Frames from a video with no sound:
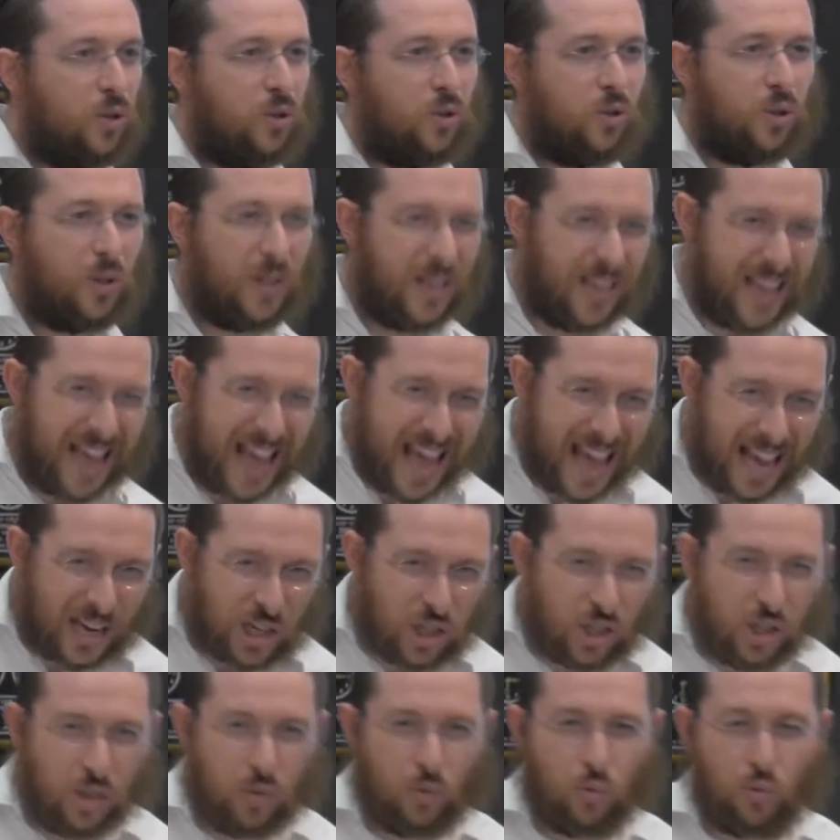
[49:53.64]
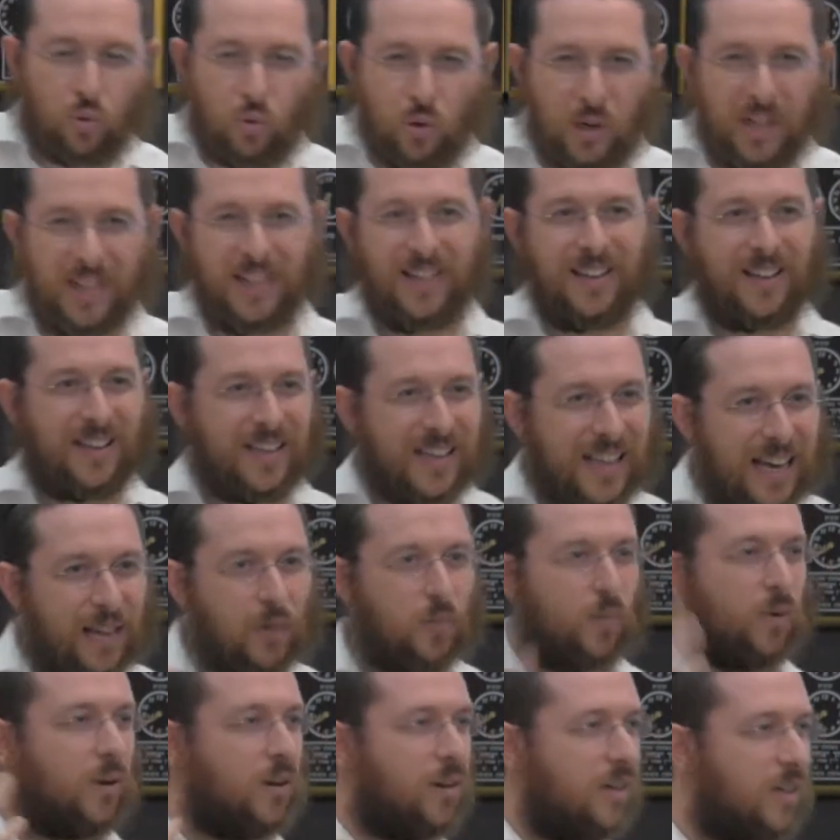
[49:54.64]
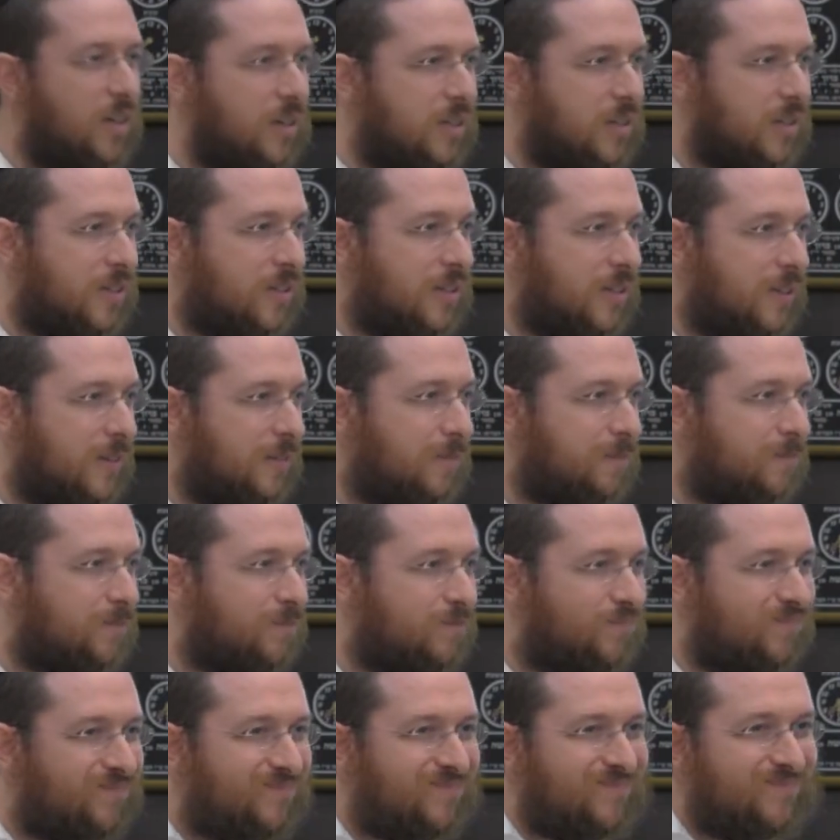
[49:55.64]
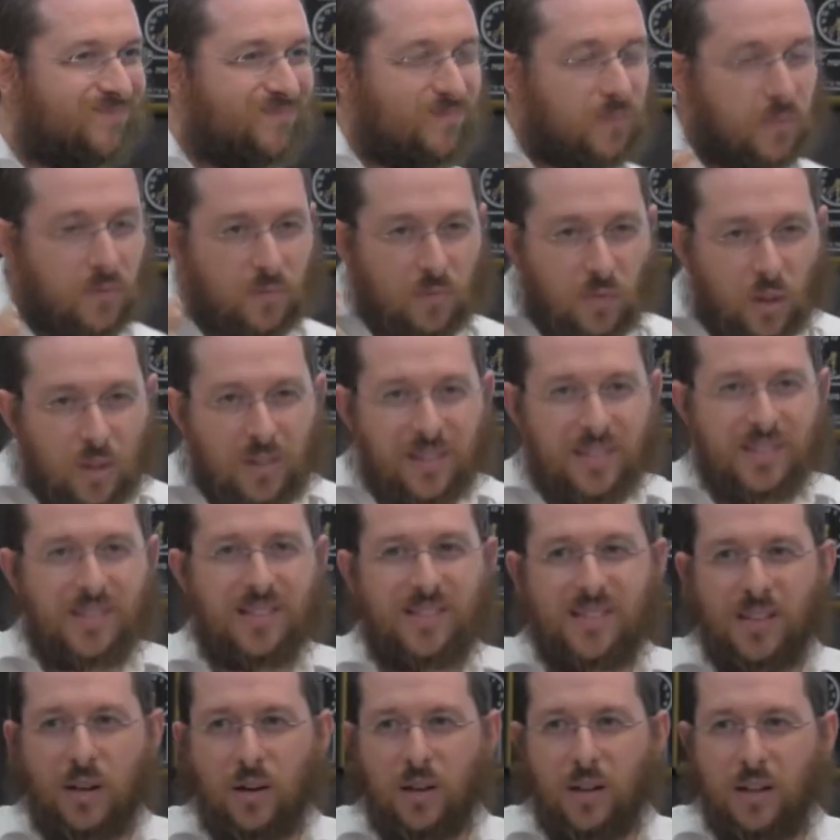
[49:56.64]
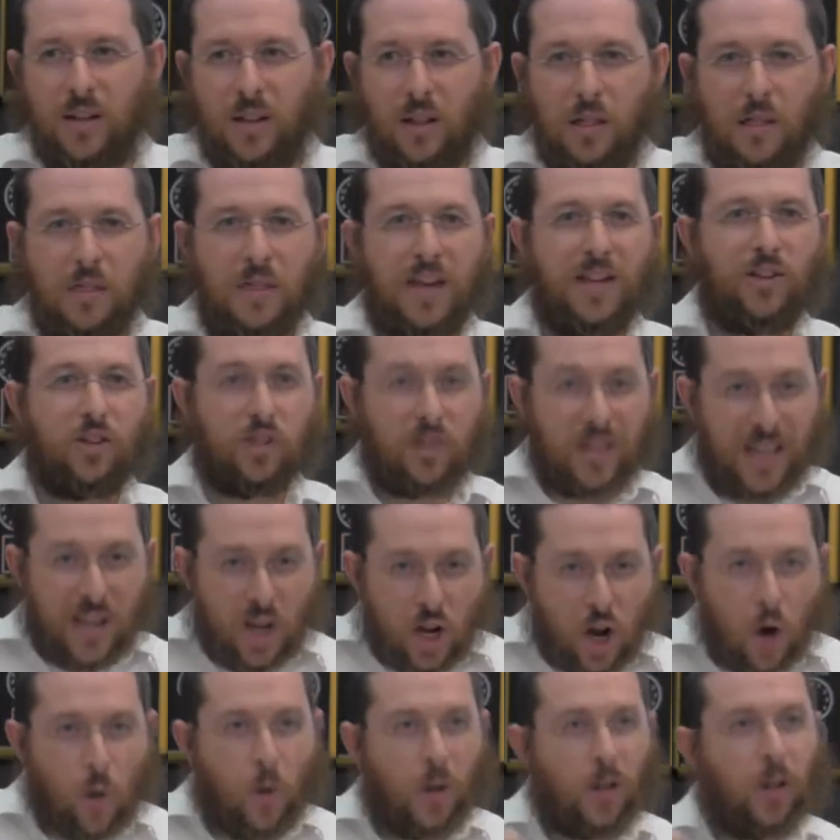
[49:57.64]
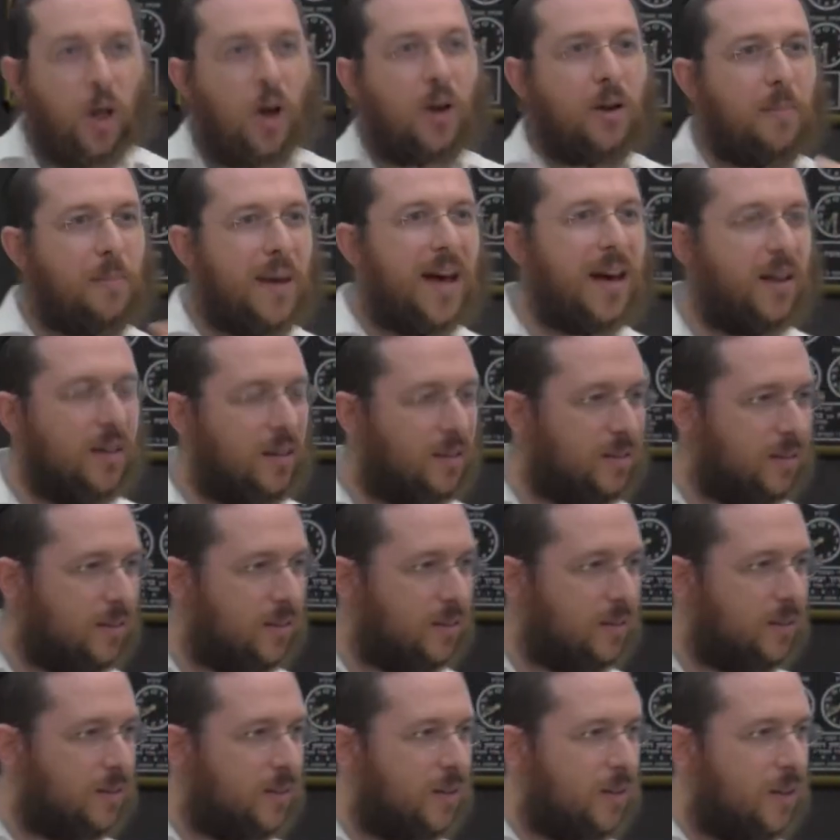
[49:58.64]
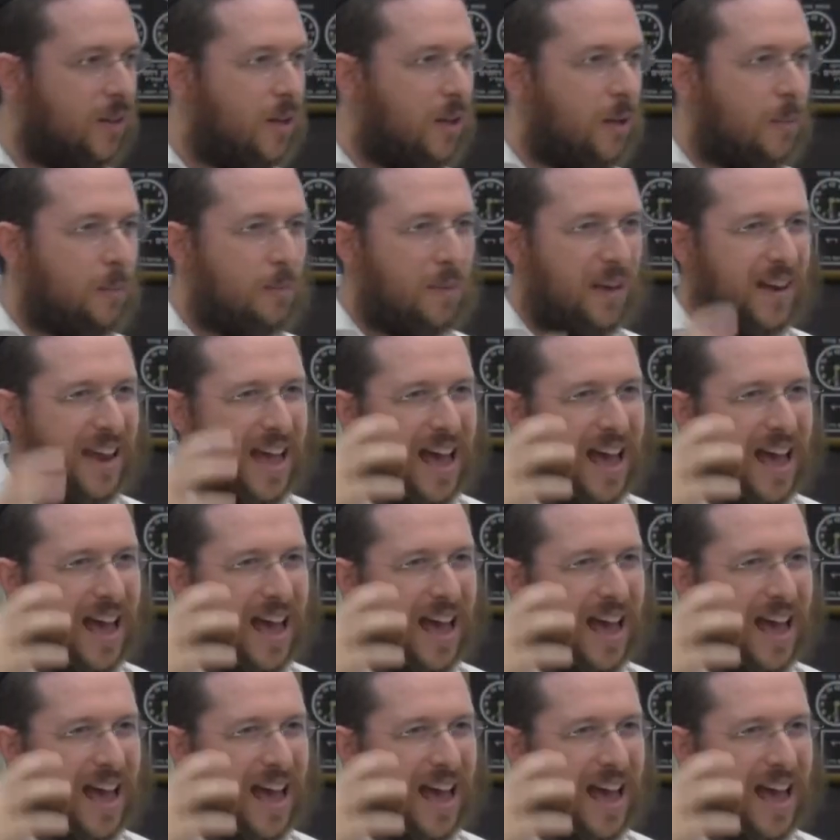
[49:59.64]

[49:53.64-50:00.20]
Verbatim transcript: do they actually really get what it is? Not necessarily. They, they know a lot about it. But